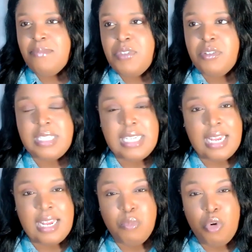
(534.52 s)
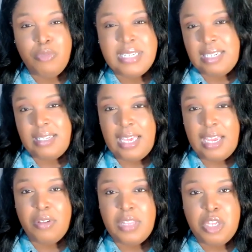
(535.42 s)
You've seen it more recently
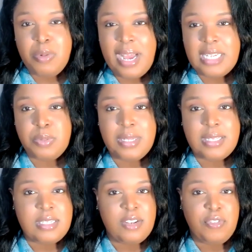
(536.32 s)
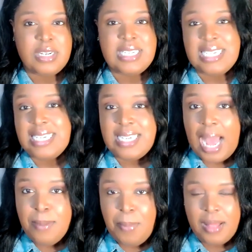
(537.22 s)
here in the US with different
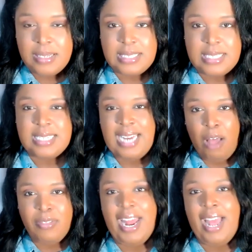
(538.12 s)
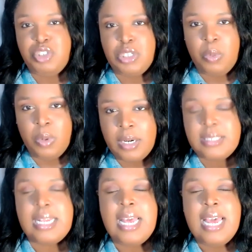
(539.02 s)
DEI policies and how that actually works.